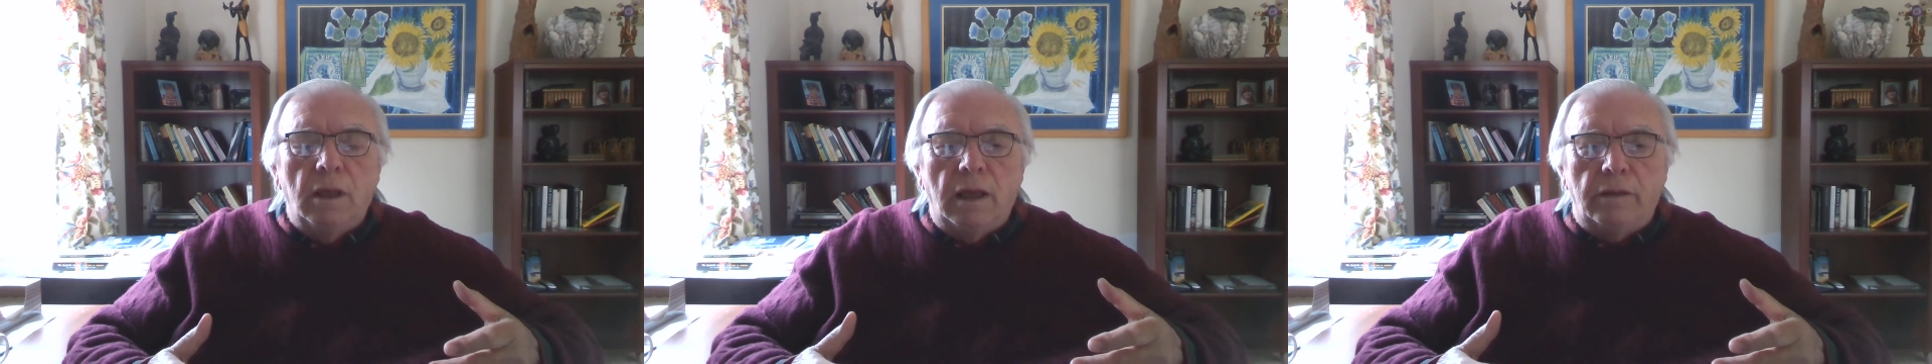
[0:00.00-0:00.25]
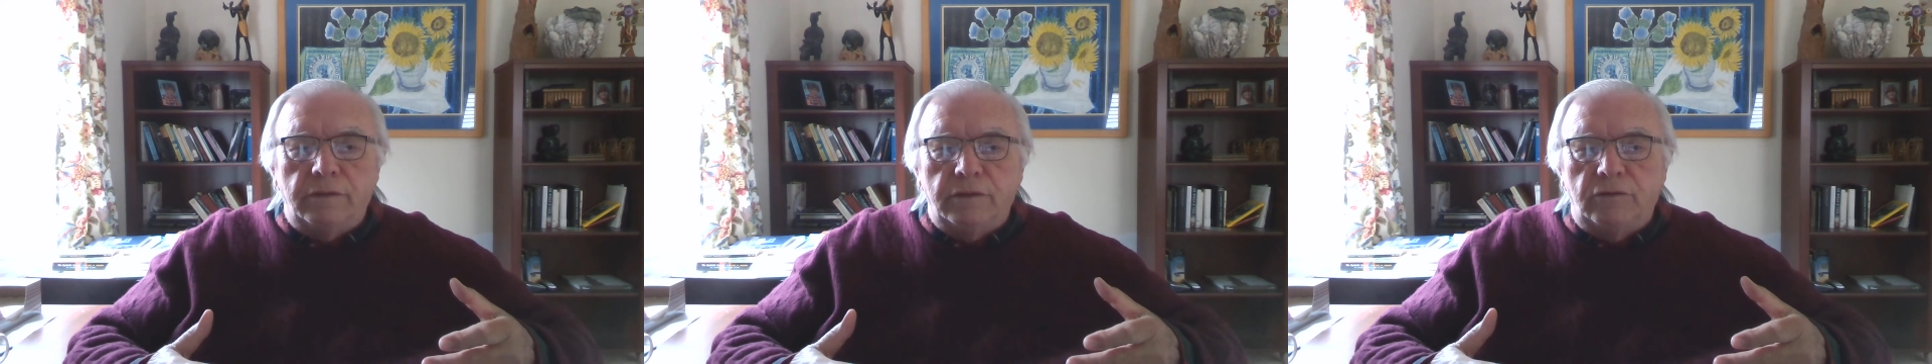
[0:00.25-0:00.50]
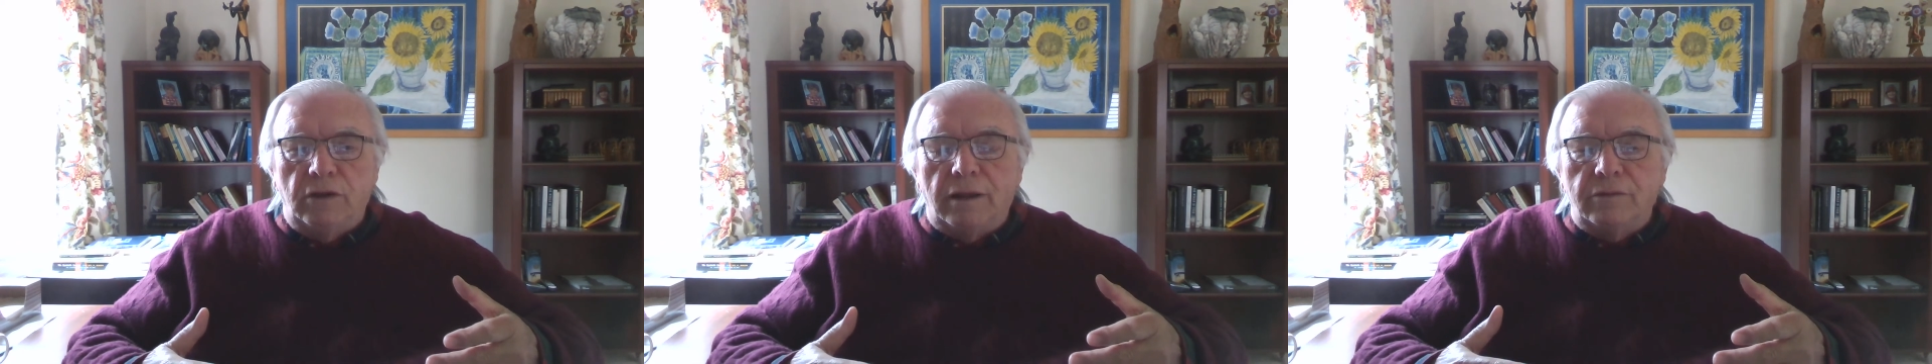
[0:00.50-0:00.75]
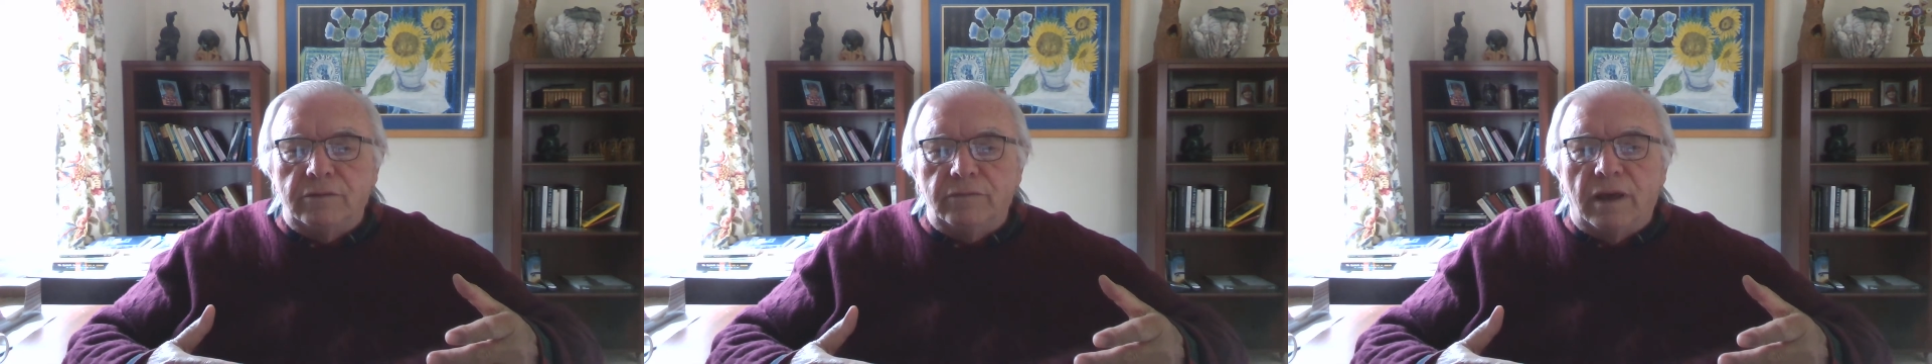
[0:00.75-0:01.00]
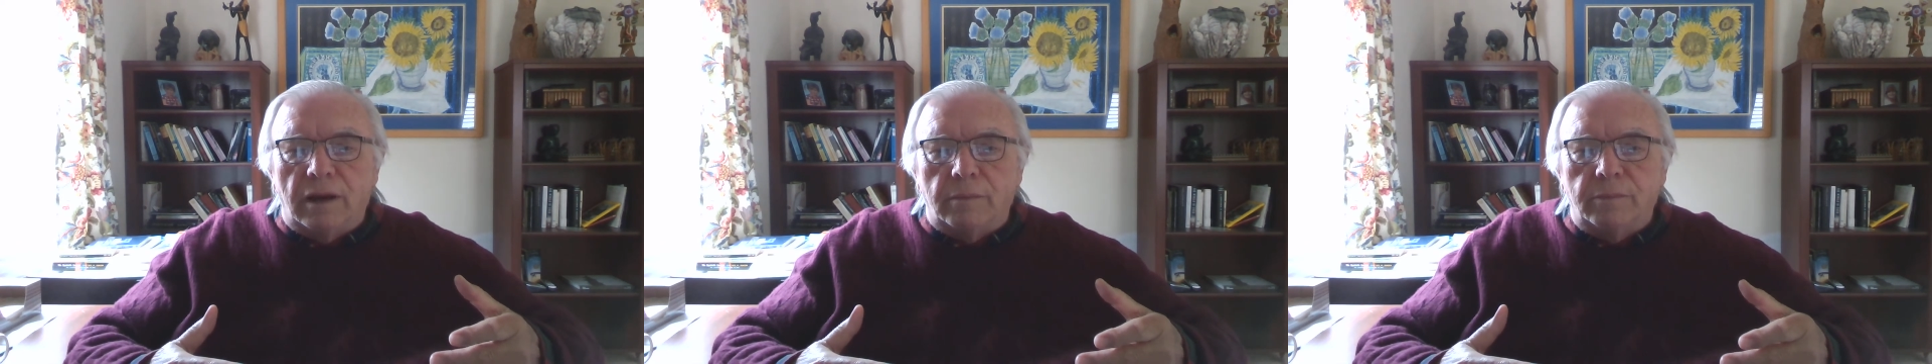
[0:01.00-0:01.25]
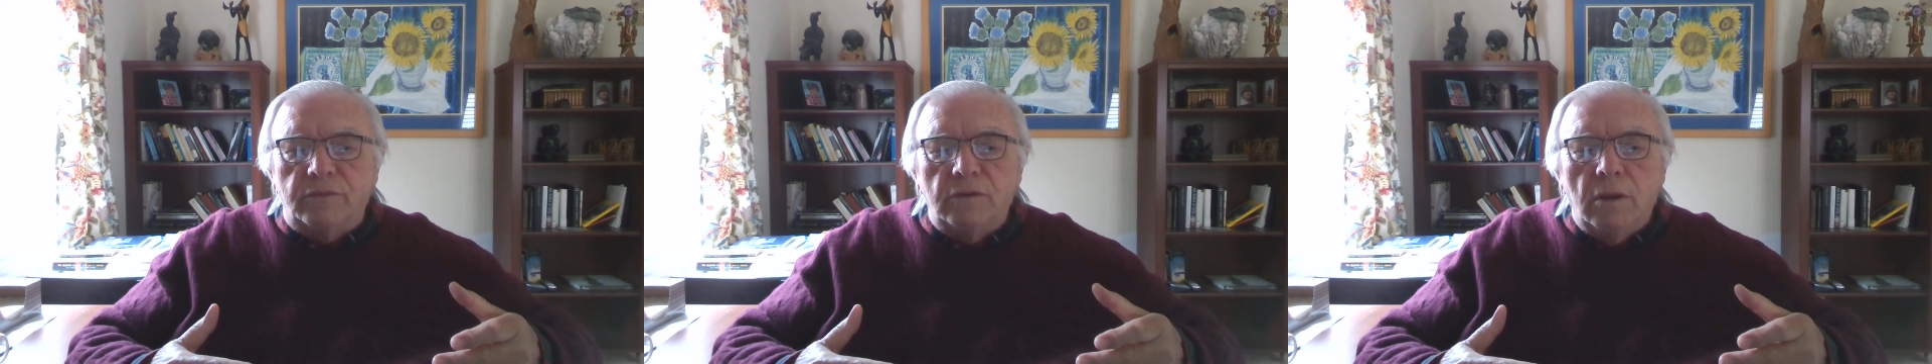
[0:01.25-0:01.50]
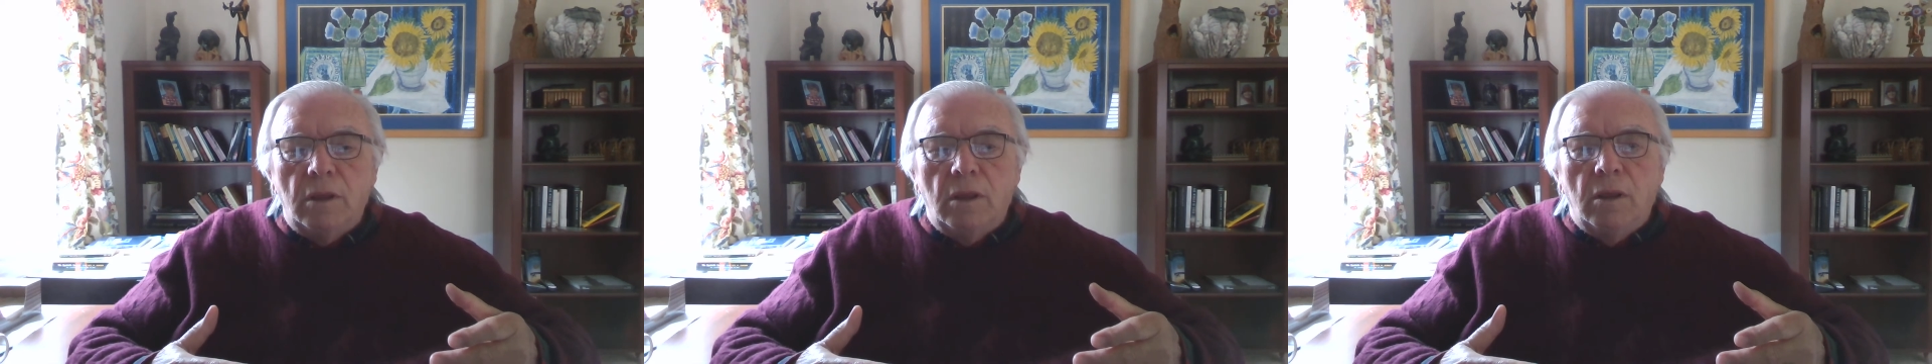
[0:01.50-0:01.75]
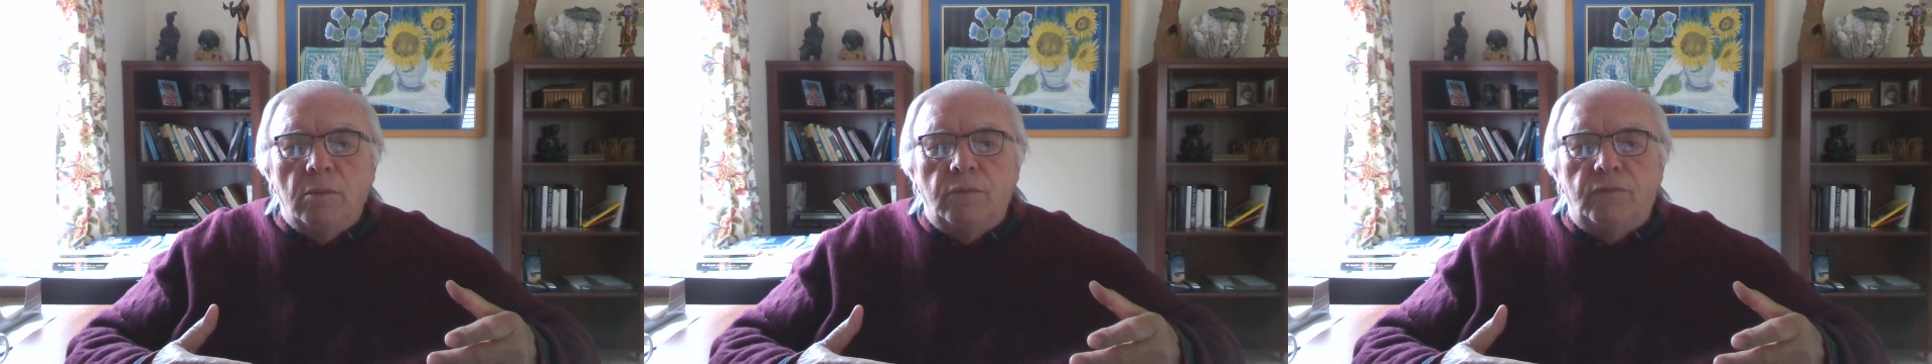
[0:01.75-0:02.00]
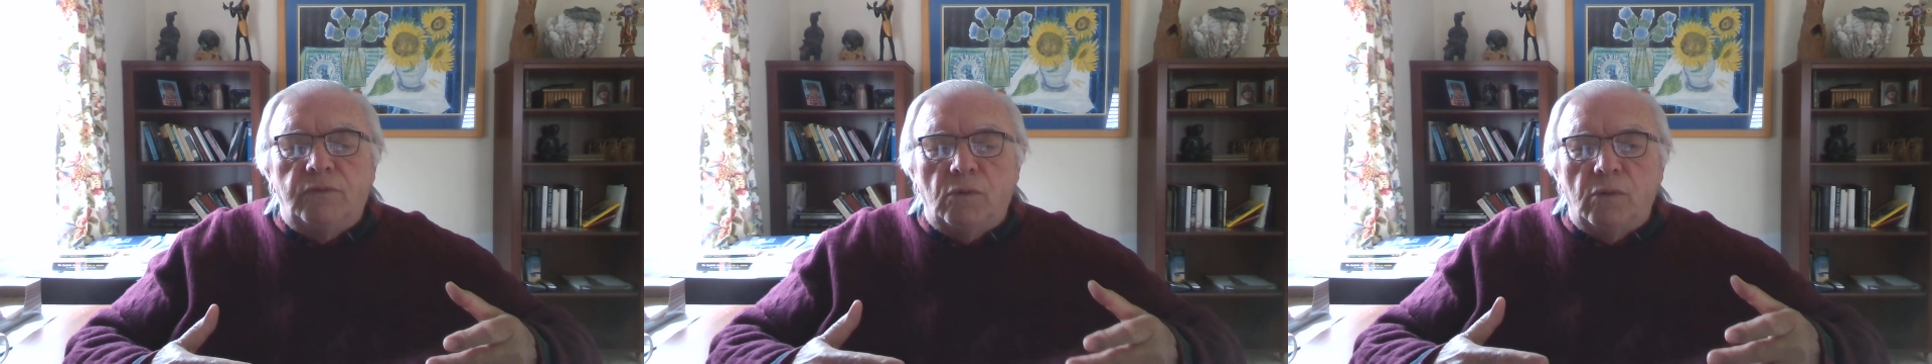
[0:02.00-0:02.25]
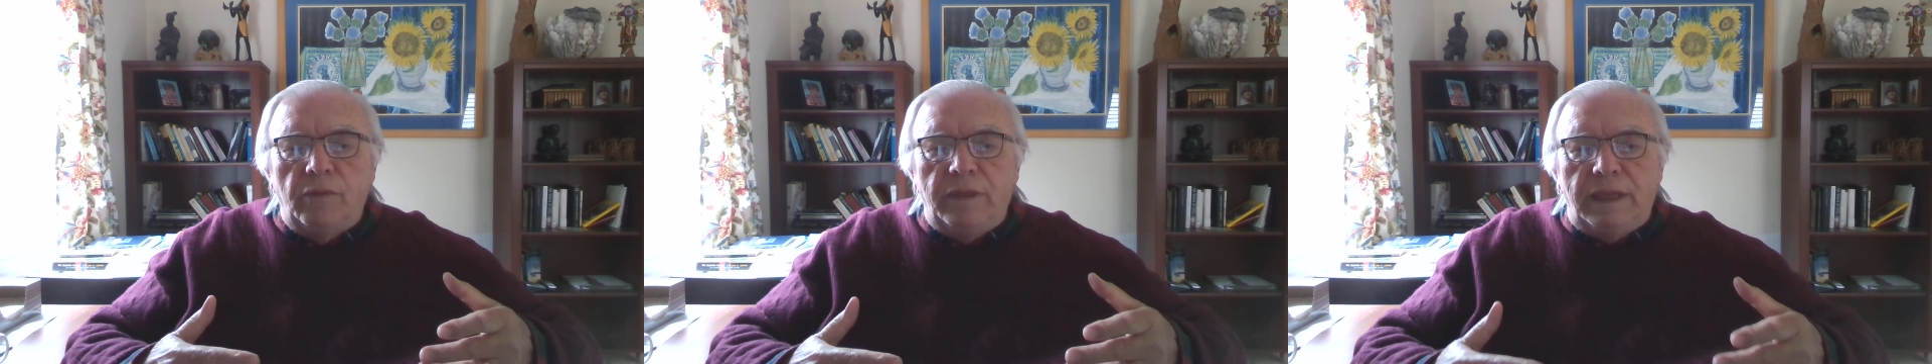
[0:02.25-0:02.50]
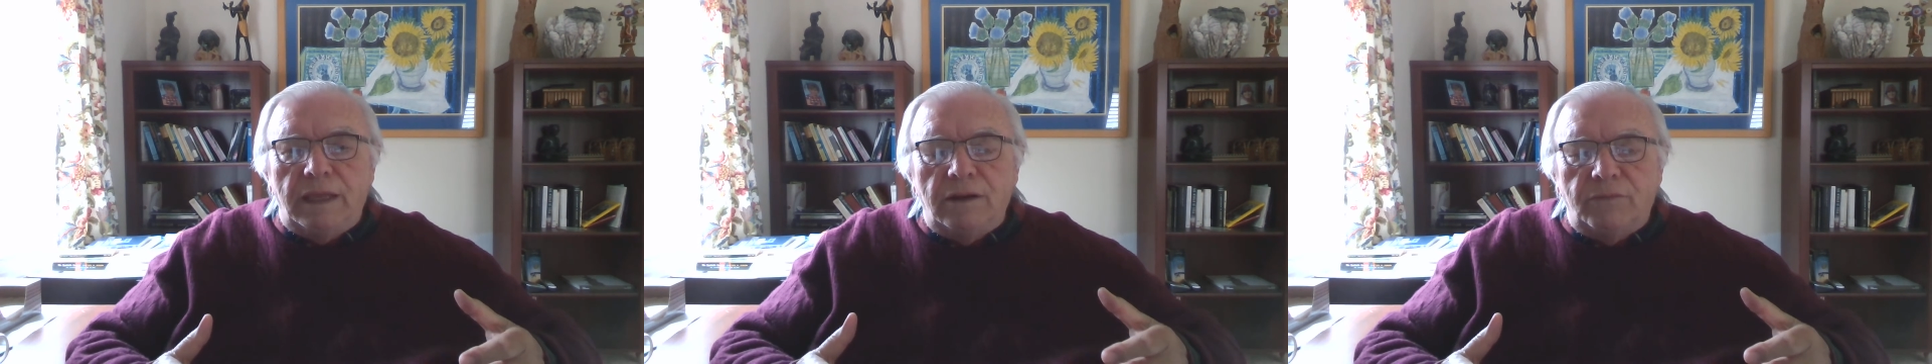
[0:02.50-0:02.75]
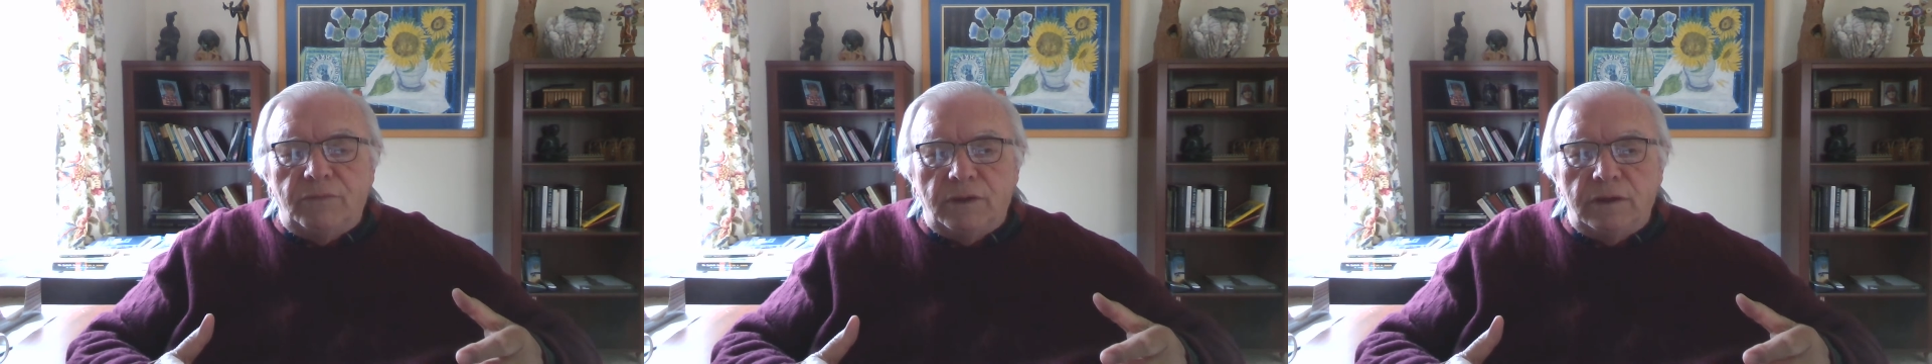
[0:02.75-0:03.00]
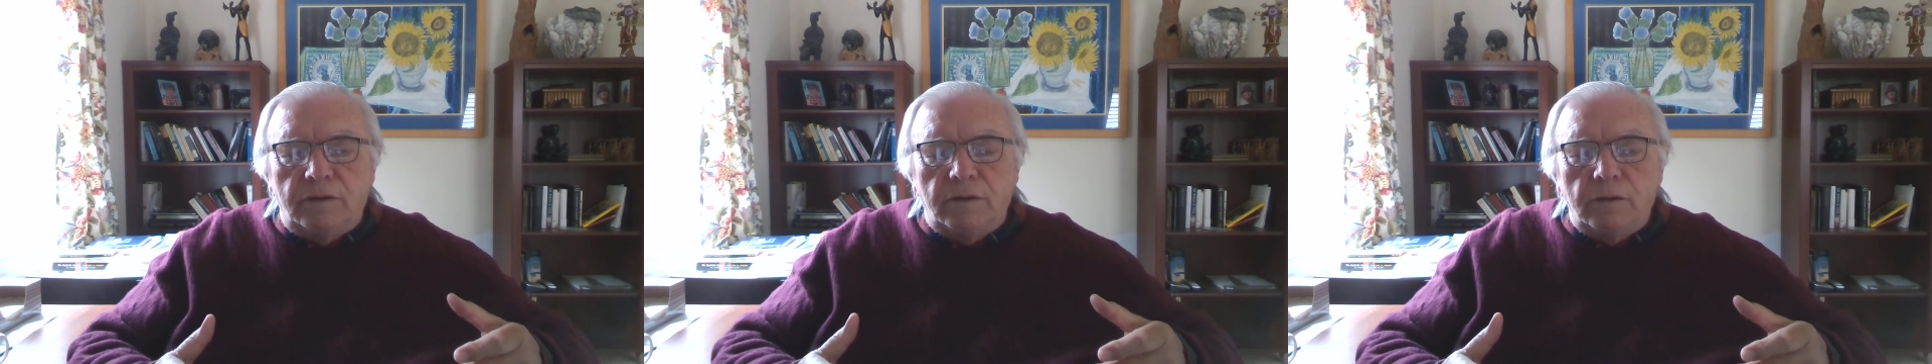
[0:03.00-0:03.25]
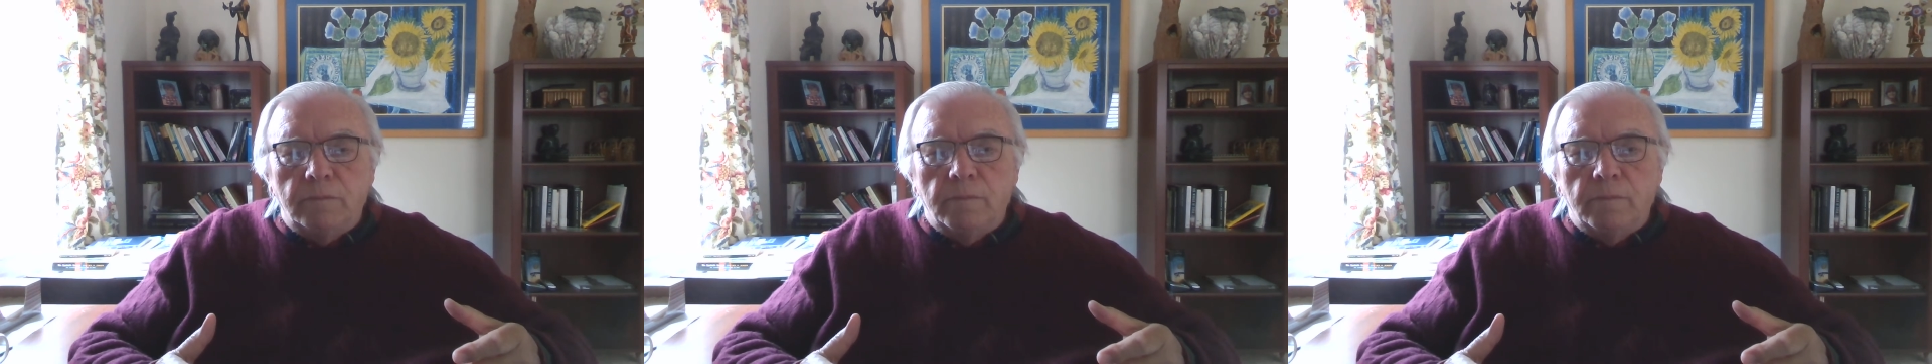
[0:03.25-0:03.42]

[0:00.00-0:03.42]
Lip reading: how the child develops. For the infant,